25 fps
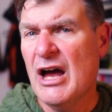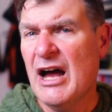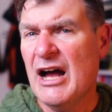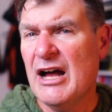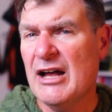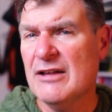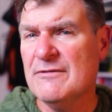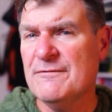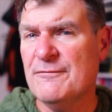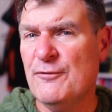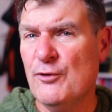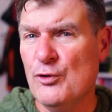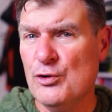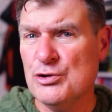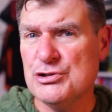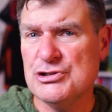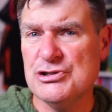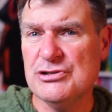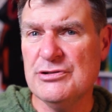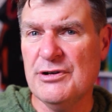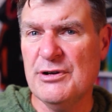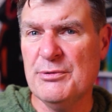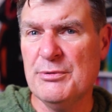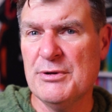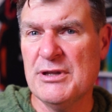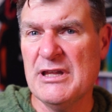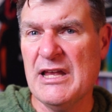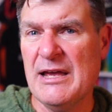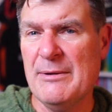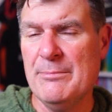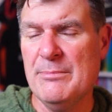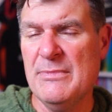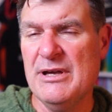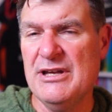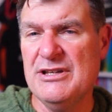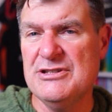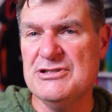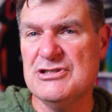Unfortunately, what
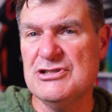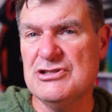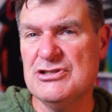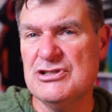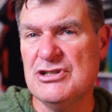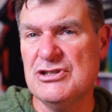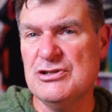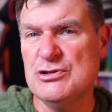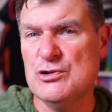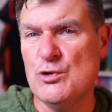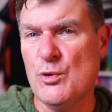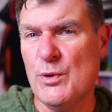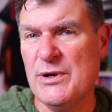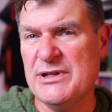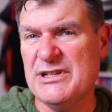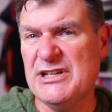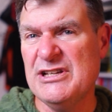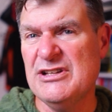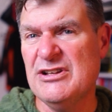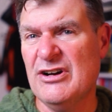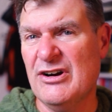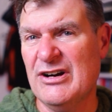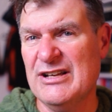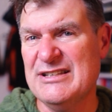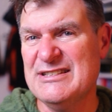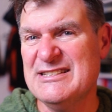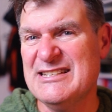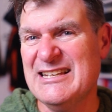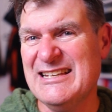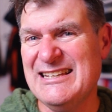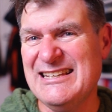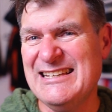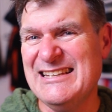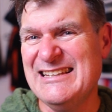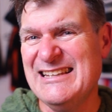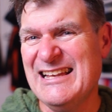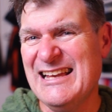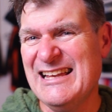that means is in
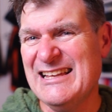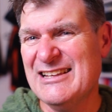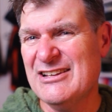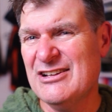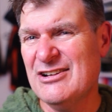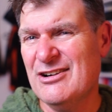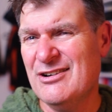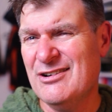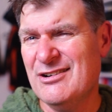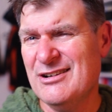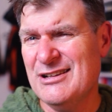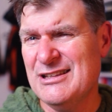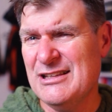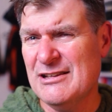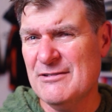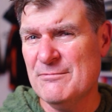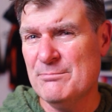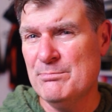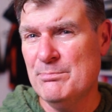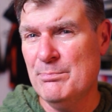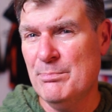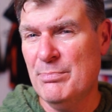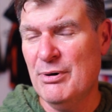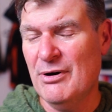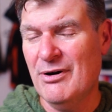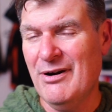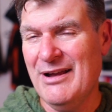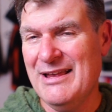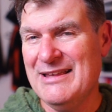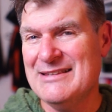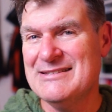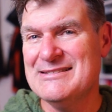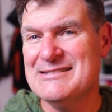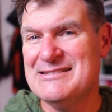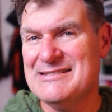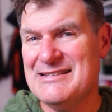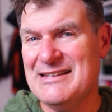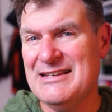2019, it kind of
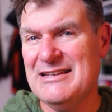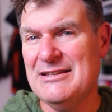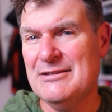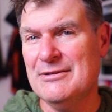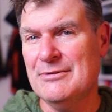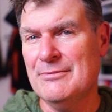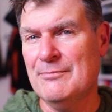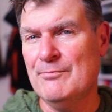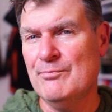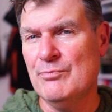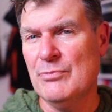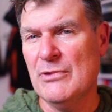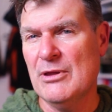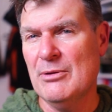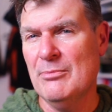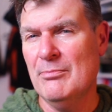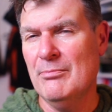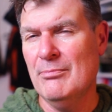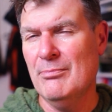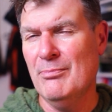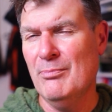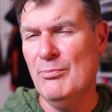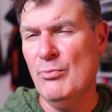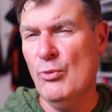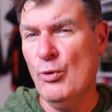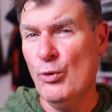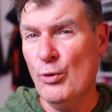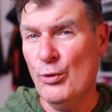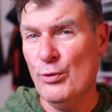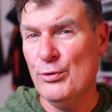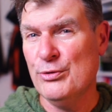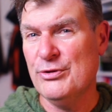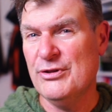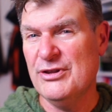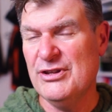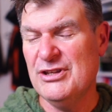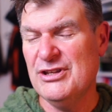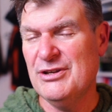blends in
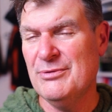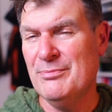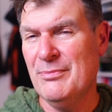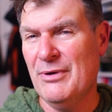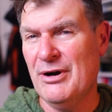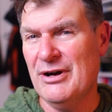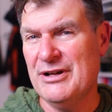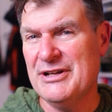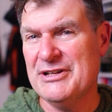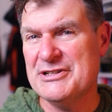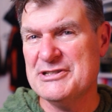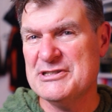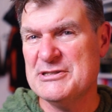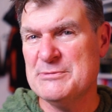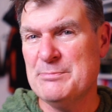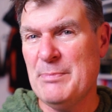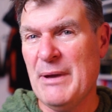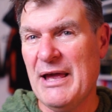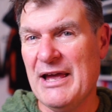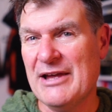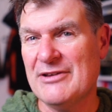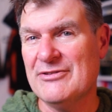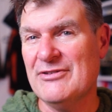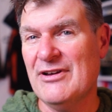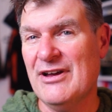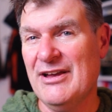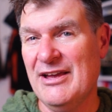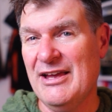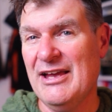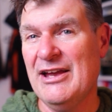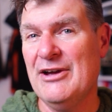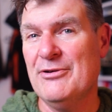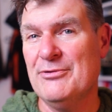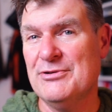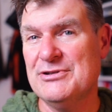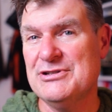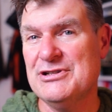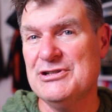more than you might expect a
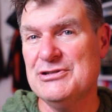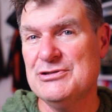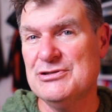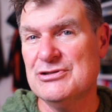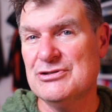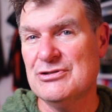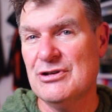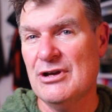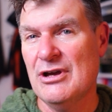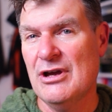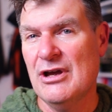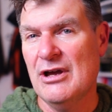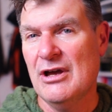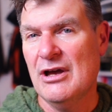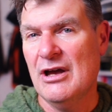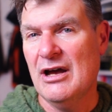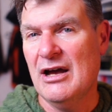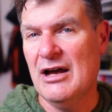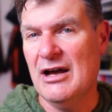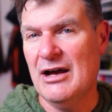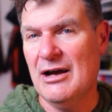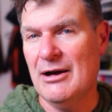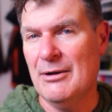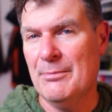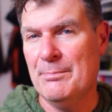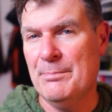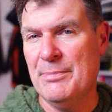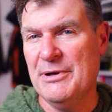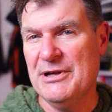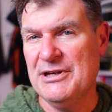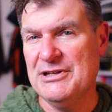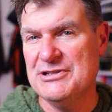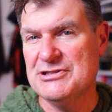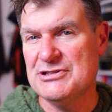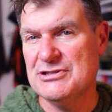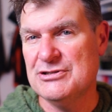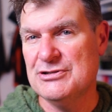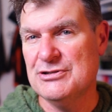heritage
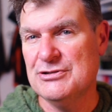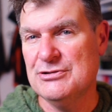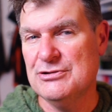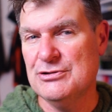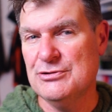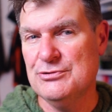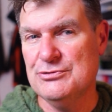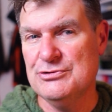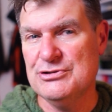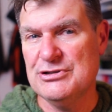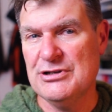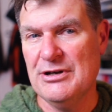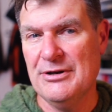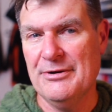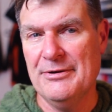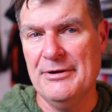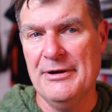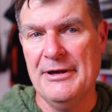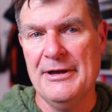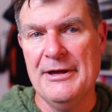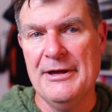piece to do so.